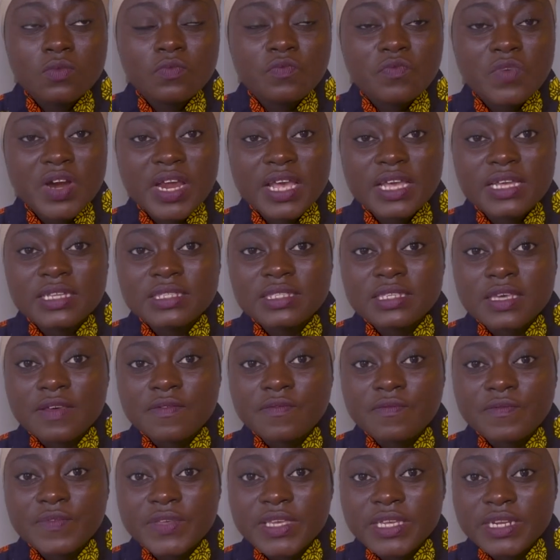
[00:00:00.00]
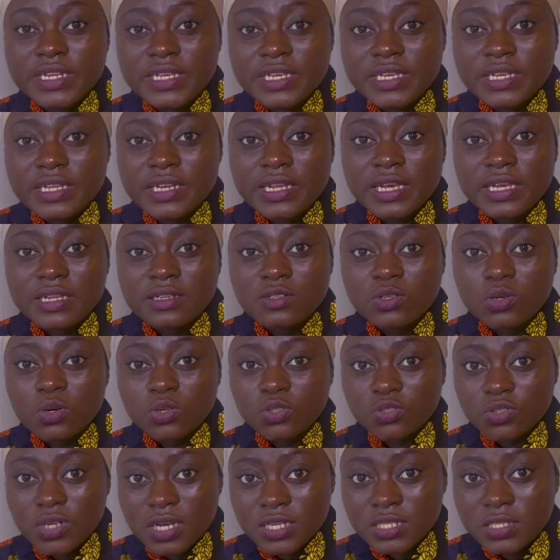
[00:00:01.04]
rent and feeding and your
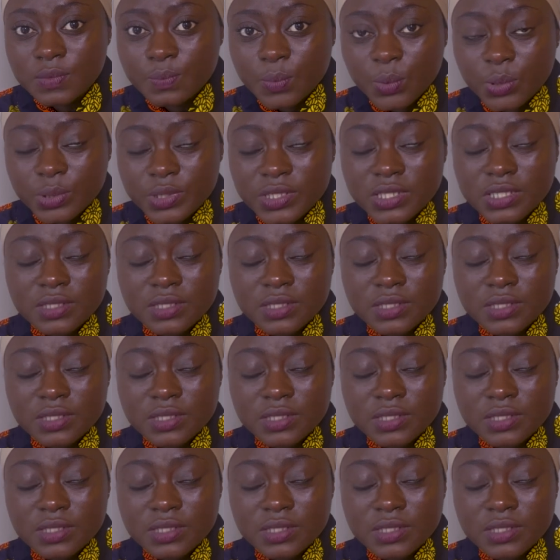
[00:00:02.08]
transport.